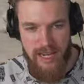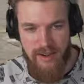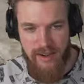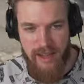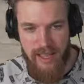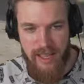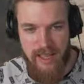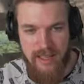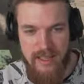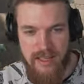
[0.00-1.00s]
area
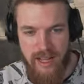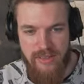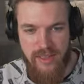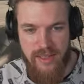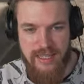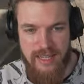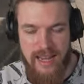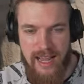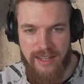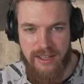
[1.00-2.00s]
here, and then there's a
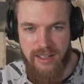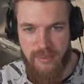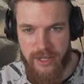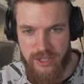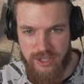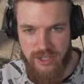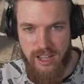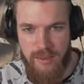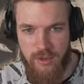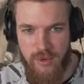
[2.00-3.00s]
ladder, and we can just
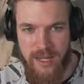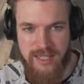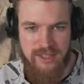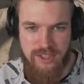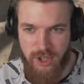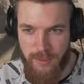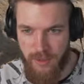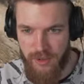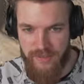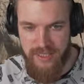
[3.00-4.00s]
climb all the way to the top
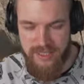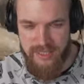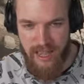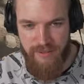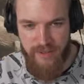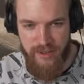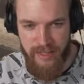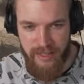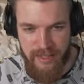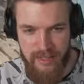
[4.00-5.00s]
of this
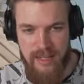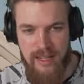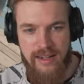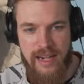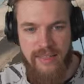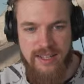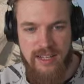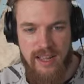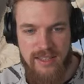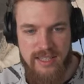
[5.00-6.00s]
scaffolding. Now there's
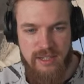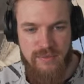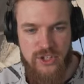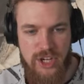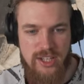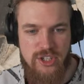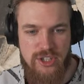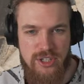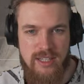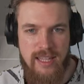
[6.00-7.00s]
another silver chest
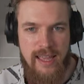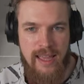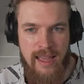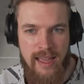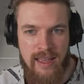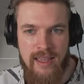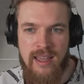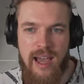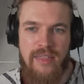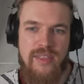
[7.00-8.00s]
just here,
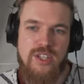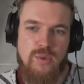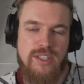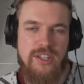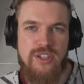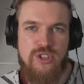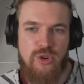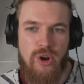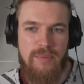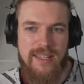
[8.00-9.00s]
and this one's going to
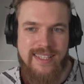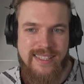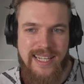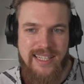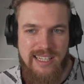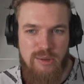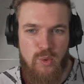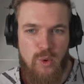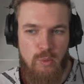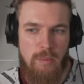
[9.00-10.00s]
drop the city
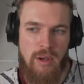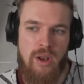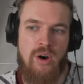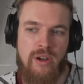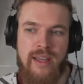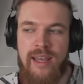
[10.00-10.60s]
wall block.